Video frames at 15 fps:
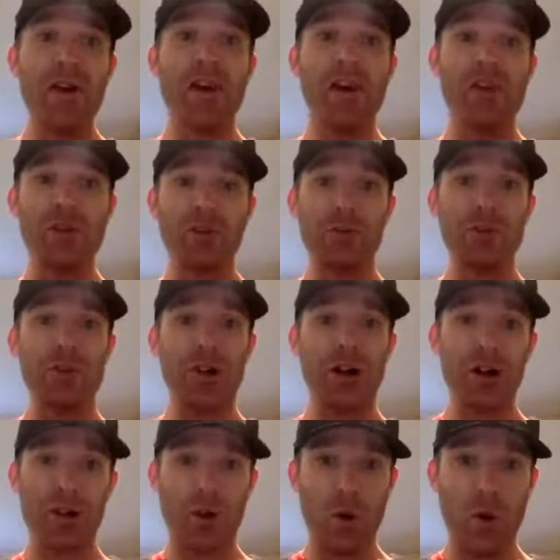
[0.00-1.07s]
It used to be
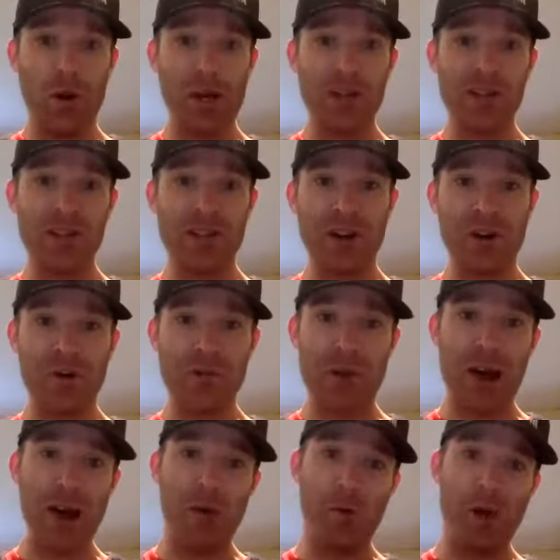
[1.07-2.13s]
called Queenstown
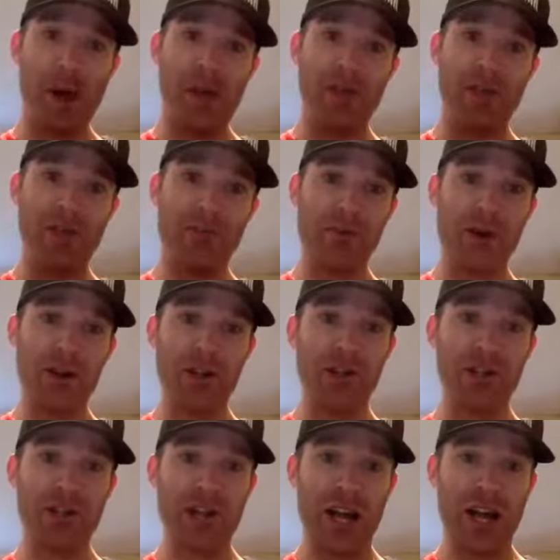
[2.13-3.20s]
back when the
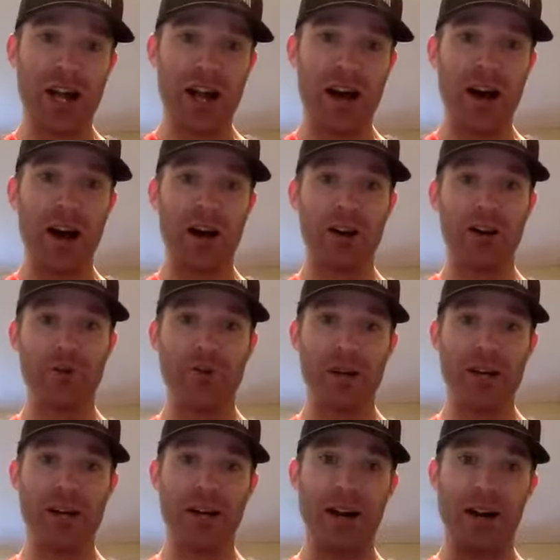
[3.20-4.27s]
British
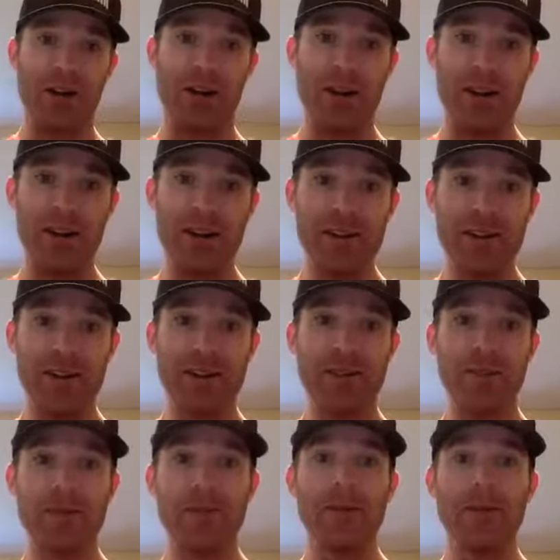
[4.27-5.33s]
occupied Ireland.
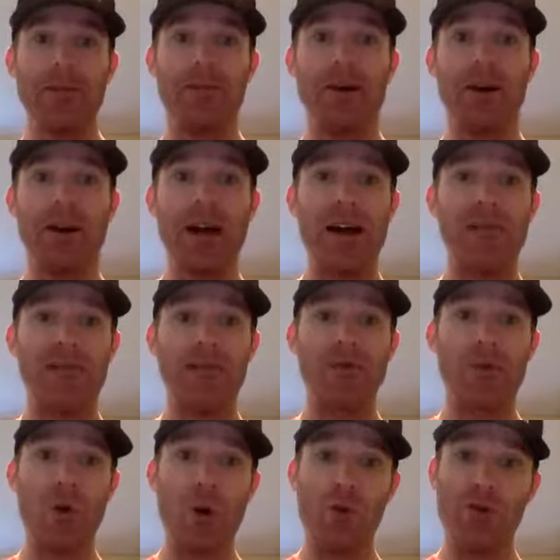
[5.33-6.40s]
But after the
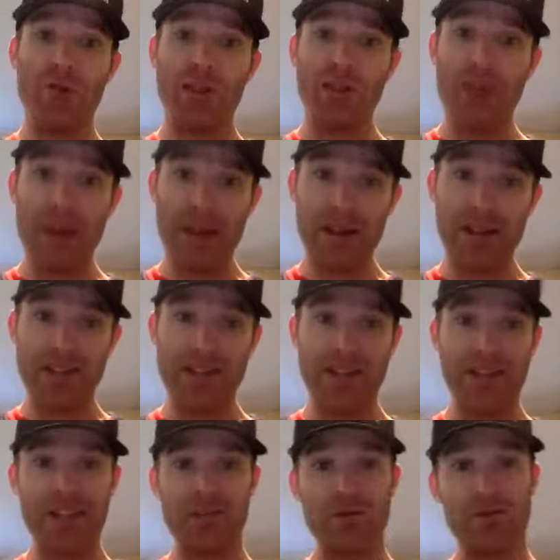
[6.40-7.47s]
War of Independence,
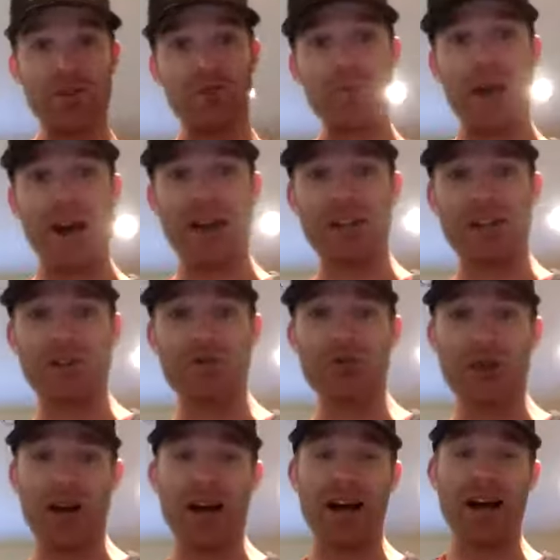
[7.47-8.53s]
they switched it back to
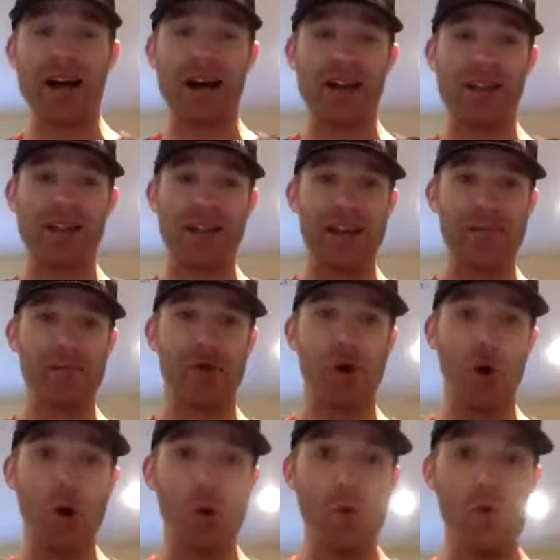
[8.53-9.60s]
the name
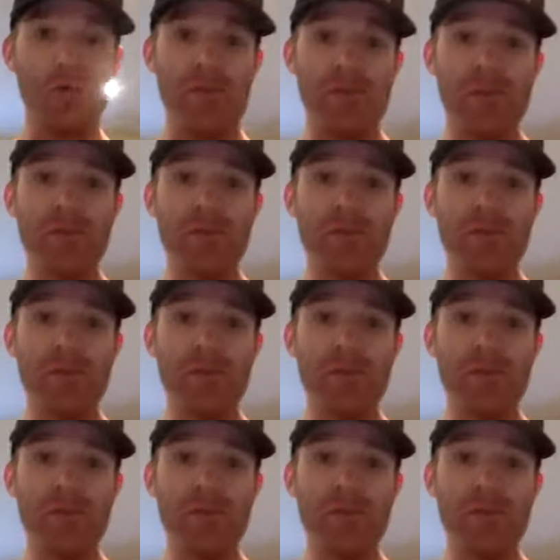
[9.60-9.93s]
Cove.